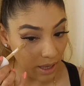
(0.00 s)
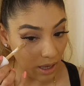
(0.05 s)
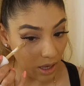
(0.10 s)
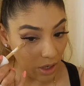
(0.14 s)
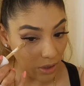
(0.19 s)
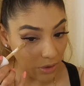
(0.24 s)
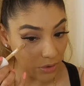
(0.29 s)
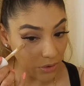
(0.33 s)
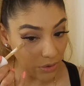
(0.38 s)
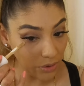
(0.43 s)

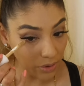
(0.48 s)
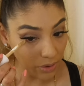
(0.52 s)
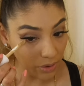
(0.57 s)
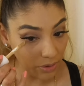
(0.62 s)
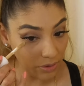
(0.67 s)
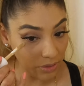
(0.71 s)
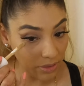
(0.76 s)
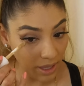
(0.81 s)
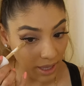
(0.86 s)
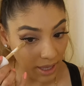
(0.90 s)

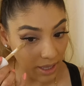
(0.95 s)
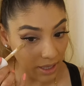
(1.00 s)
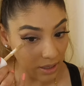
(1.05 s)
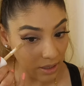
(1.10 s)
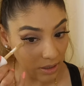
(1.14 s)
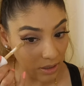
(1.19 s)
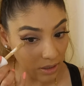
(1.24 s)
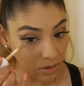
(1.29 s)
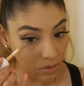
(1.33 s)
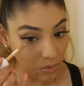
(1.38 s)
under that
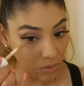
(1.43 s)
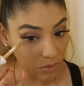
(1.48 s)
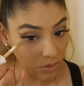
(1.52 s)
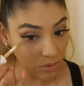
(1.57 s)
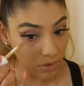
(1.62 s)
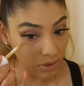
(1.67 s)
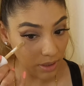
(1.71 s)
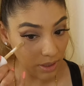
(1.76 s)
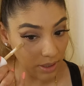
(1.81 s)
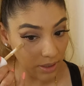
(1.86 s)

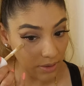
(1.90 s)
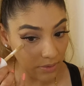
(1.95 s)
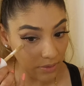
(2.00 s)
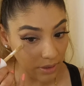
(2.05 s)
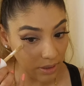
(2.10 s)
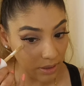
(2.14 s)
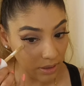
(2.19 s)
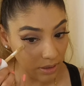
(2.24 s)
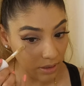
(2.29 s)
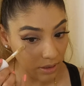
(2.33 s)
corner
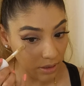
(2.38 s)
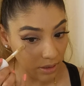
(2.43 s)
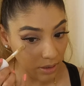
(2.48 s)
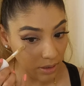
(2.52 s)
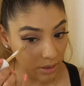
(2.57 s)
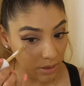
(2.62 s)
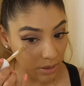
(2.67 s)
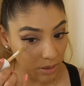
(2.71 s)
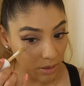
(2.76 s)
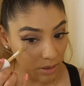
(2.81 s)
area,
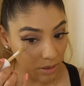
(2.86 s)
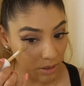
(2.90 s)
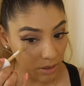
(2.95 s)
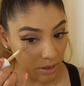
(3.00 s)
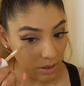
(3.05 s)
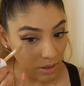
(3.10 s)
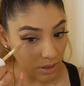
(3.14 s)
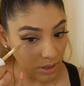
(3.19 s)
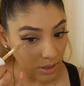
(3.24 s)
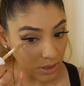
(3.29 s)

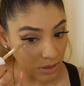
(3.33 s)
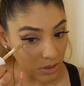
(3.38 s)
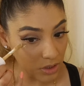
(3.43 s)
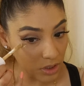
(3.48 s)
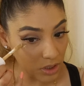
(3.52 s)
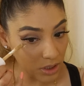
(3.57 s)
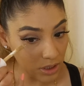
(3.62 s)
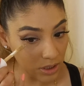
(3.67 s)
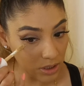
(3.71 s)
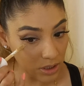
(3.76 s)
and
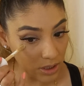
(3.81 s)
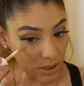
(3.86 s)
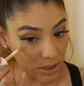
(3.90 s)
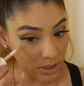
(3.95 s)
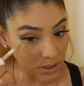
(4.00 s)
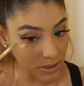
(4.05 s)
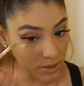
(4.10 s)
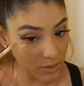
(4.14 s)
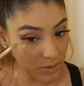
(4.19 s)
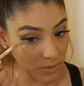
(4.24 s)
she
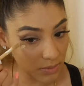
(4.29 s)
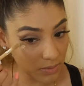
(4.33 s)
just